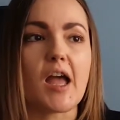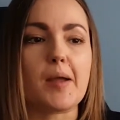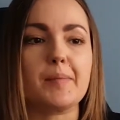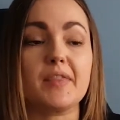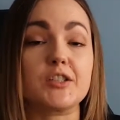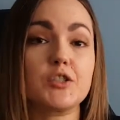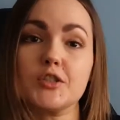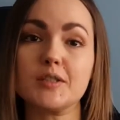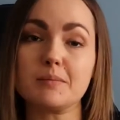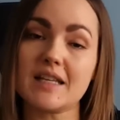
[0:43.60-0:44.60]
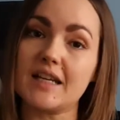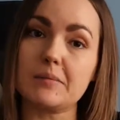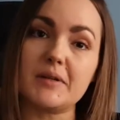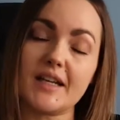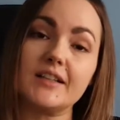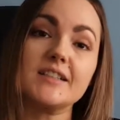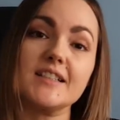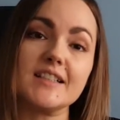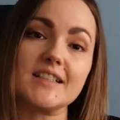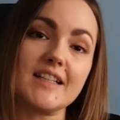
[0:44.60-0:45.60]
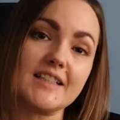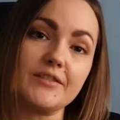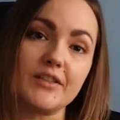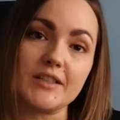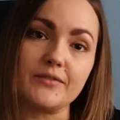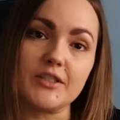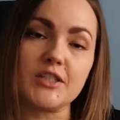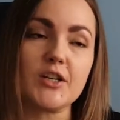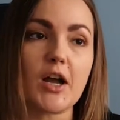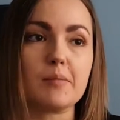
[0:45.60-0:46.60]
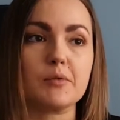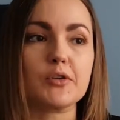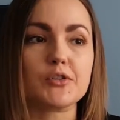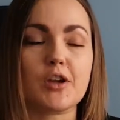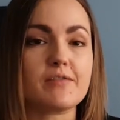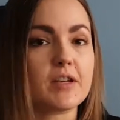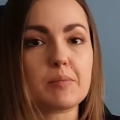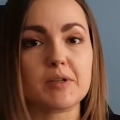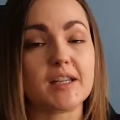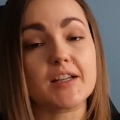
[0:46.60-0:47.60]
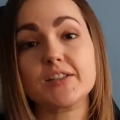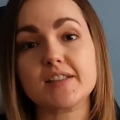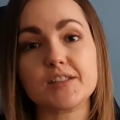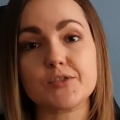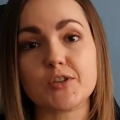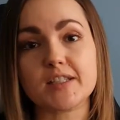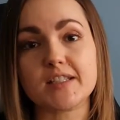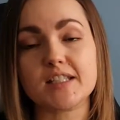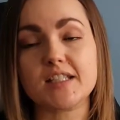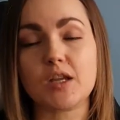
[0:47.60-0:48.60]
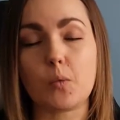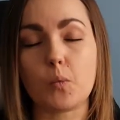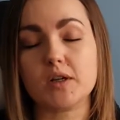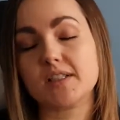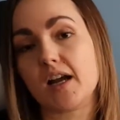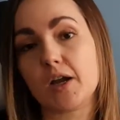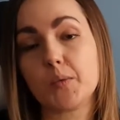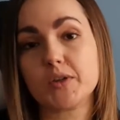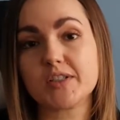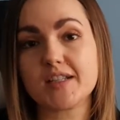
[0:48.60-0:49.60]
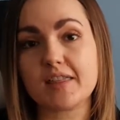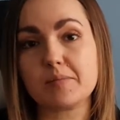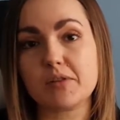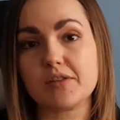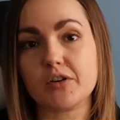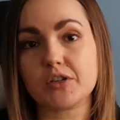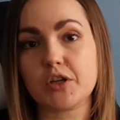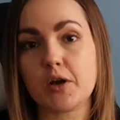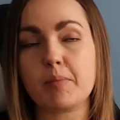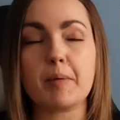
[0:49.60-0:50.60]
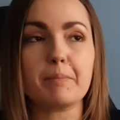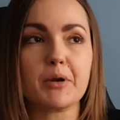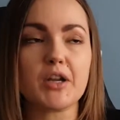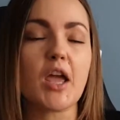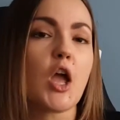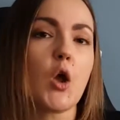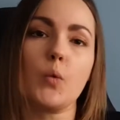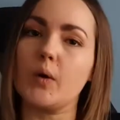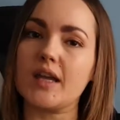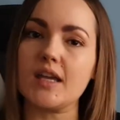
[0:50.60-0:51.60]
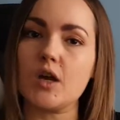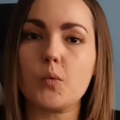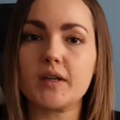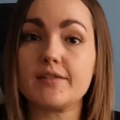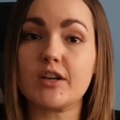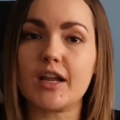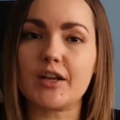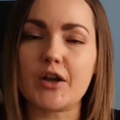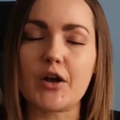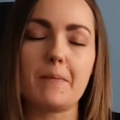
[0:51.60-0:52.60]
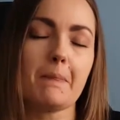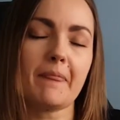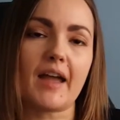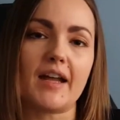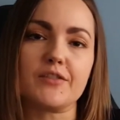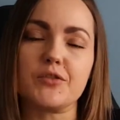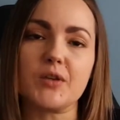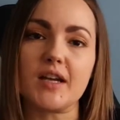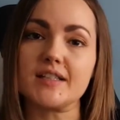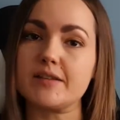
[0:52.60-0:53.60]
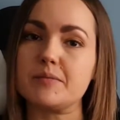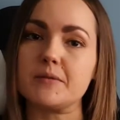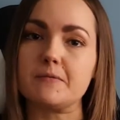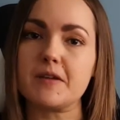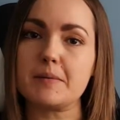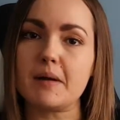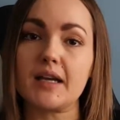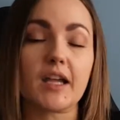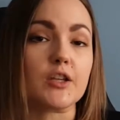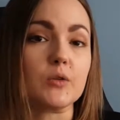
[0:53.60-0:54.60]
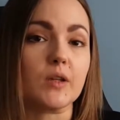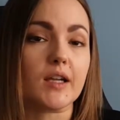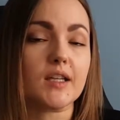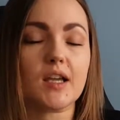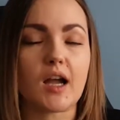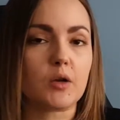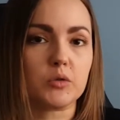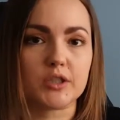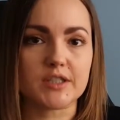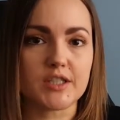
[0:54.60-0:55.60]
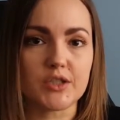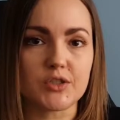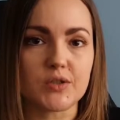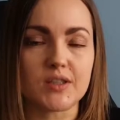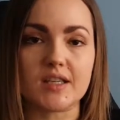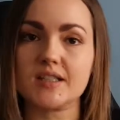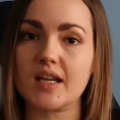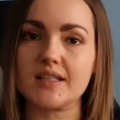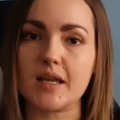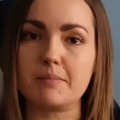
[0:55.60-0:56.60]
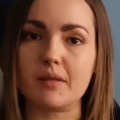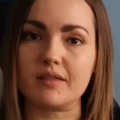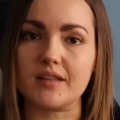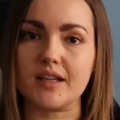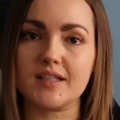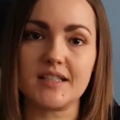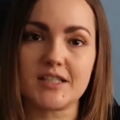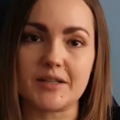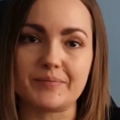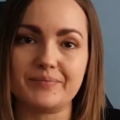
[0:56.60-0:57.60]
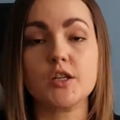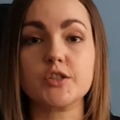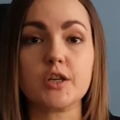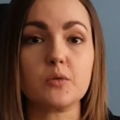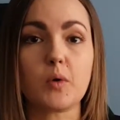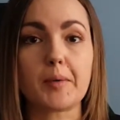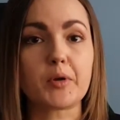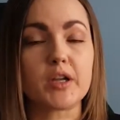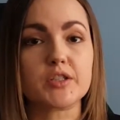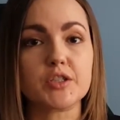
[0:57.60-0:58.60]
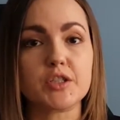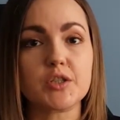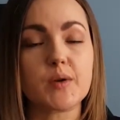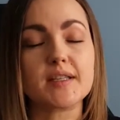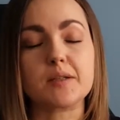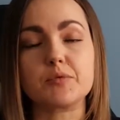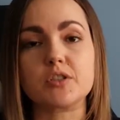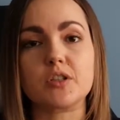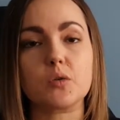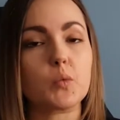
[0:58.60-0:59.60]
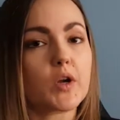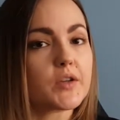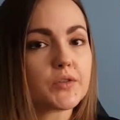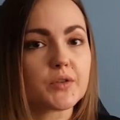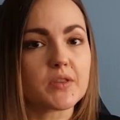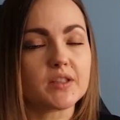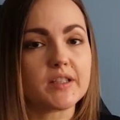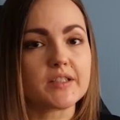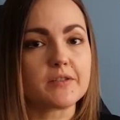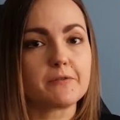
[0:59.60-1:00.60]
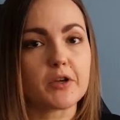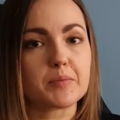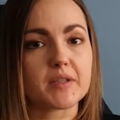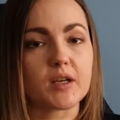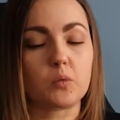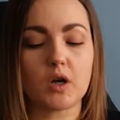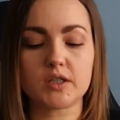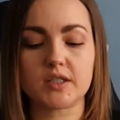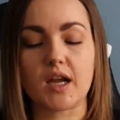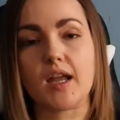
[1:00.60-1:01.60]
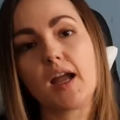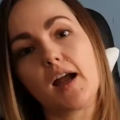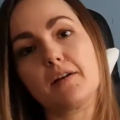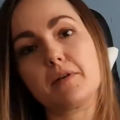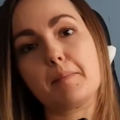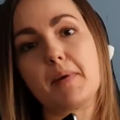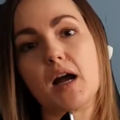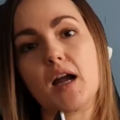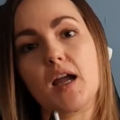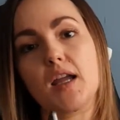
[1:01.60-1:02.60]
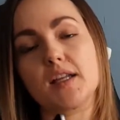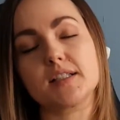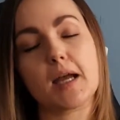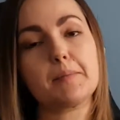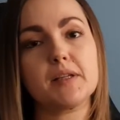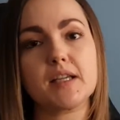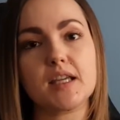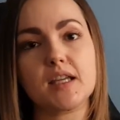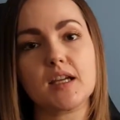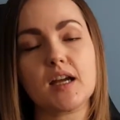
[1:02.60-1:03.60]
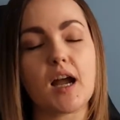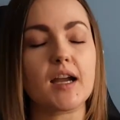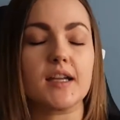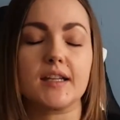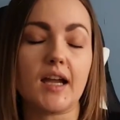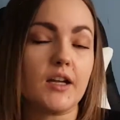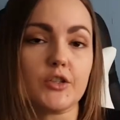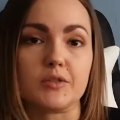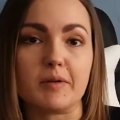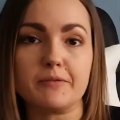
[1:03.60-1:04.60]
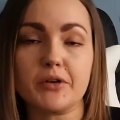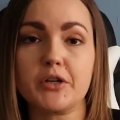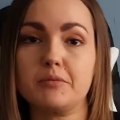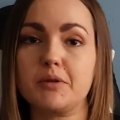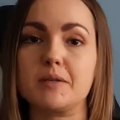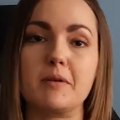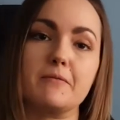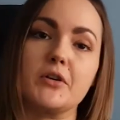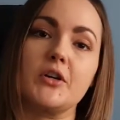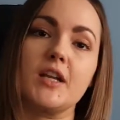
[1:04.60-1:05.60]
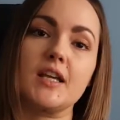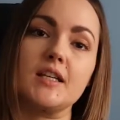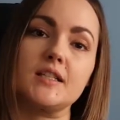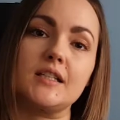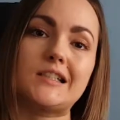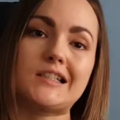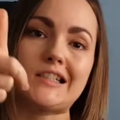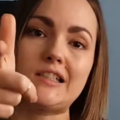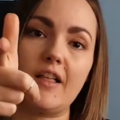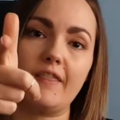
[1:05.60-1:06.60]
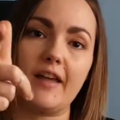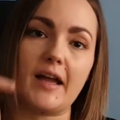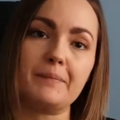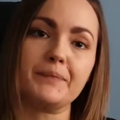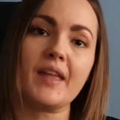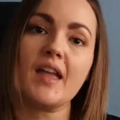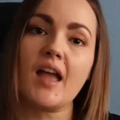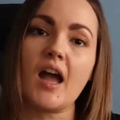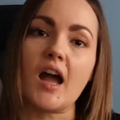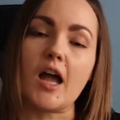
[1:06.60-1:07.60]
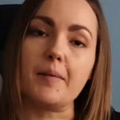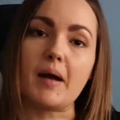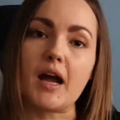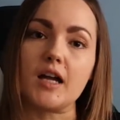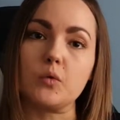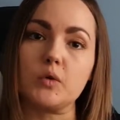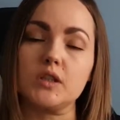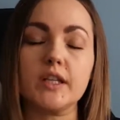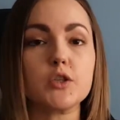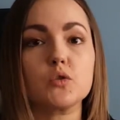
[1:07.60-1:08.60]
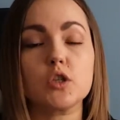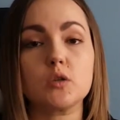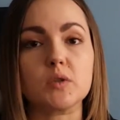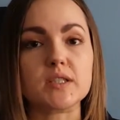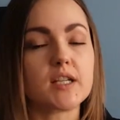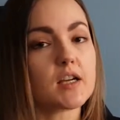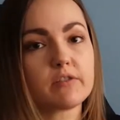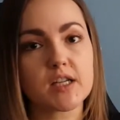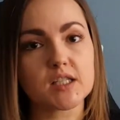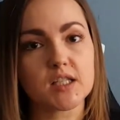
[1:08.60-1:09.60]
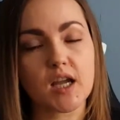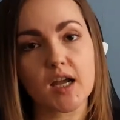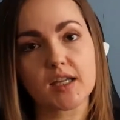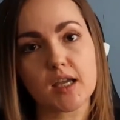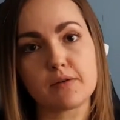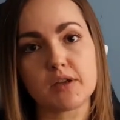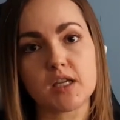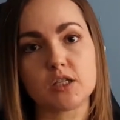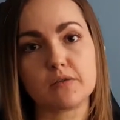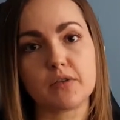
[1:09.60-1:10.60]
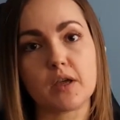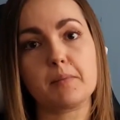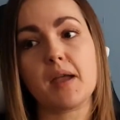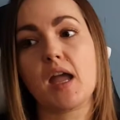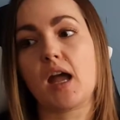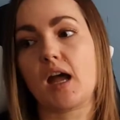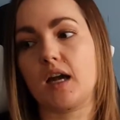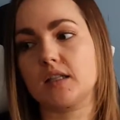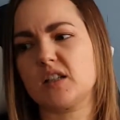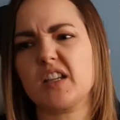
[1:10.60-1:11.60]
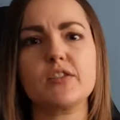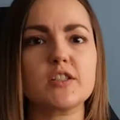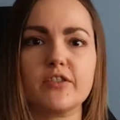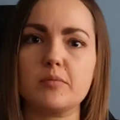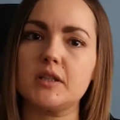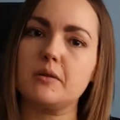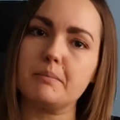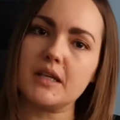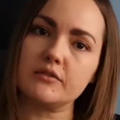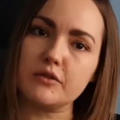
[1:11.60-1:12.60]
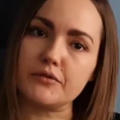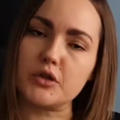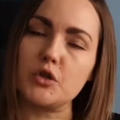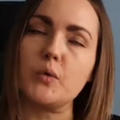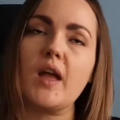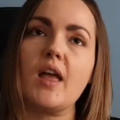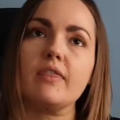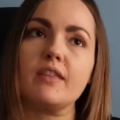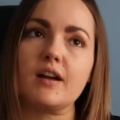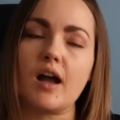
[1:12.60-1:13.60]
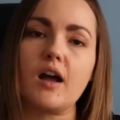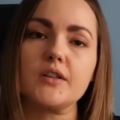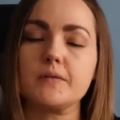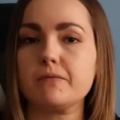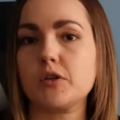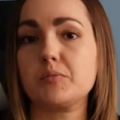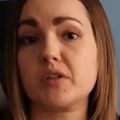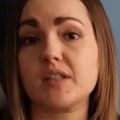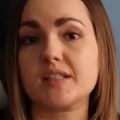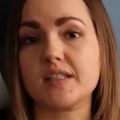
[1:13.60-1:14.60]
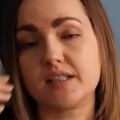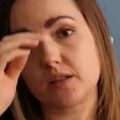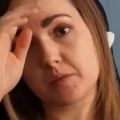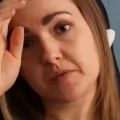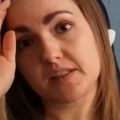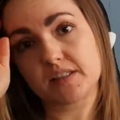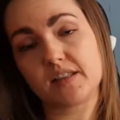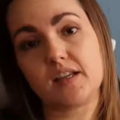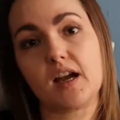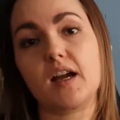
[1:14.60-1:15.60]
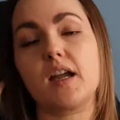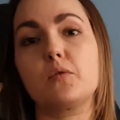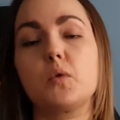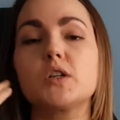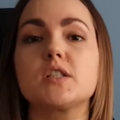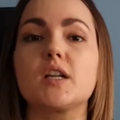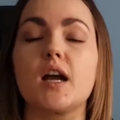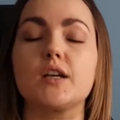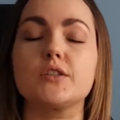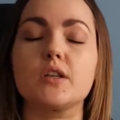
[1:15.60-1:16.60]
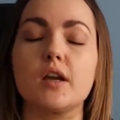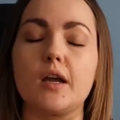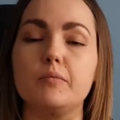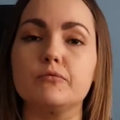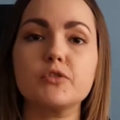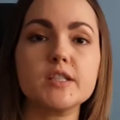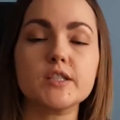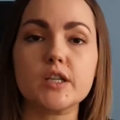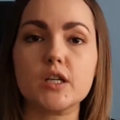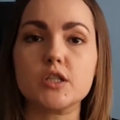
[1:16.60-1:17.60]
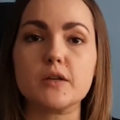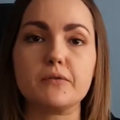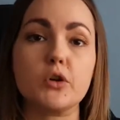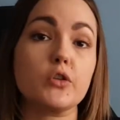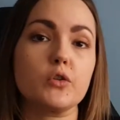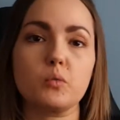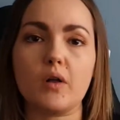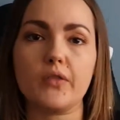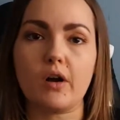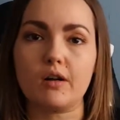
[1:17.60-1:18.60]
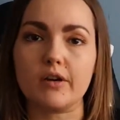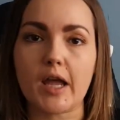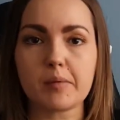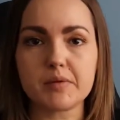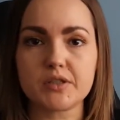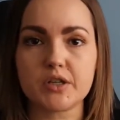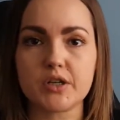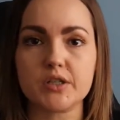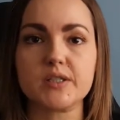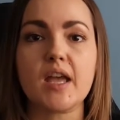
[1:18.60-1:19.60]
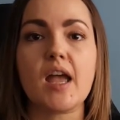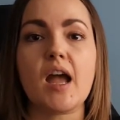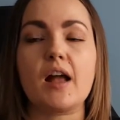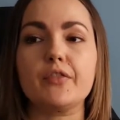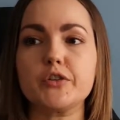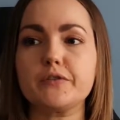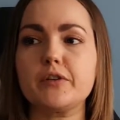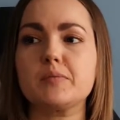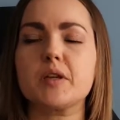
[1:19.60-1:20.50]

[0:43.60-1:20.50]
That doesn't mean anybody else is excited for this video. I'm not sure if anybody else is interested in what I watched in the month of October, but we're here, we're giving it a go, and if you guys leave me some feedback and you like it, I will continue doing this as a monthly edition. So what I'm going to do is I'm just going to work through the list of films watched. I have my tablet here. I can't use my phone because my phone is there. I will let you know what star rating I gave each of them, and I'll give each film a little mini review. There are some films on this list obviously that I have watched as research for other What the Horror episodes, and those films I